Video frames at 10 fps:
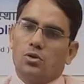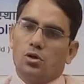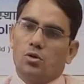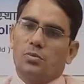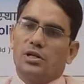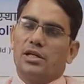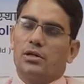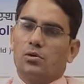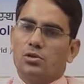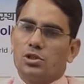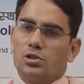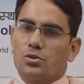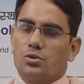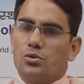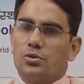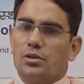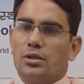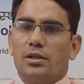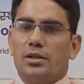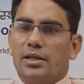opening and closing stock.
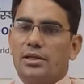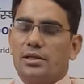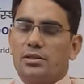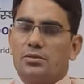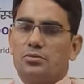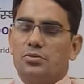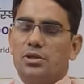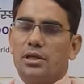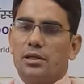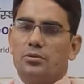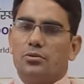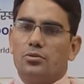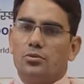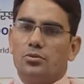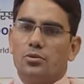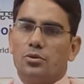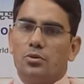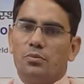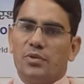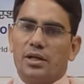In that case, we have to
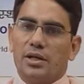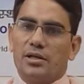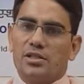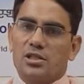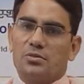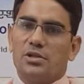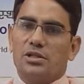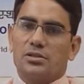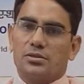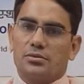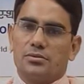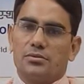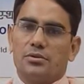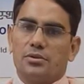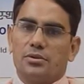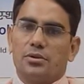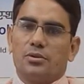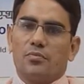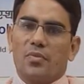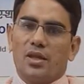make adjustments
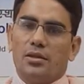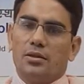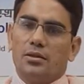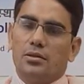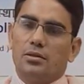in the